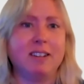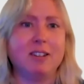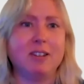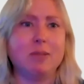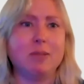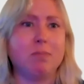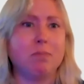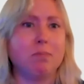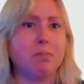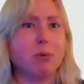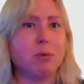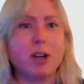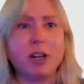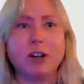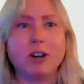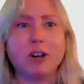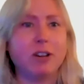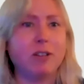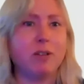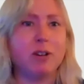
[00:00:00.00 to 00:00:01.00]
to bring
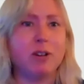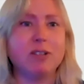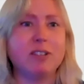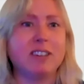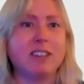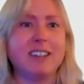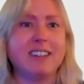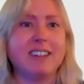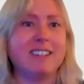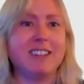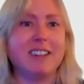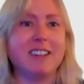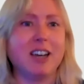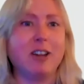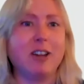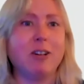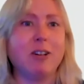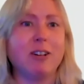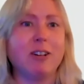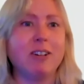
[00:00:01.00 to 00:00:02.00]
all of those things
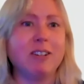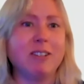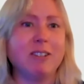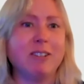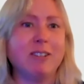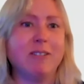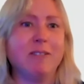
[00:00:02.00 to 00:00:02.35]
together?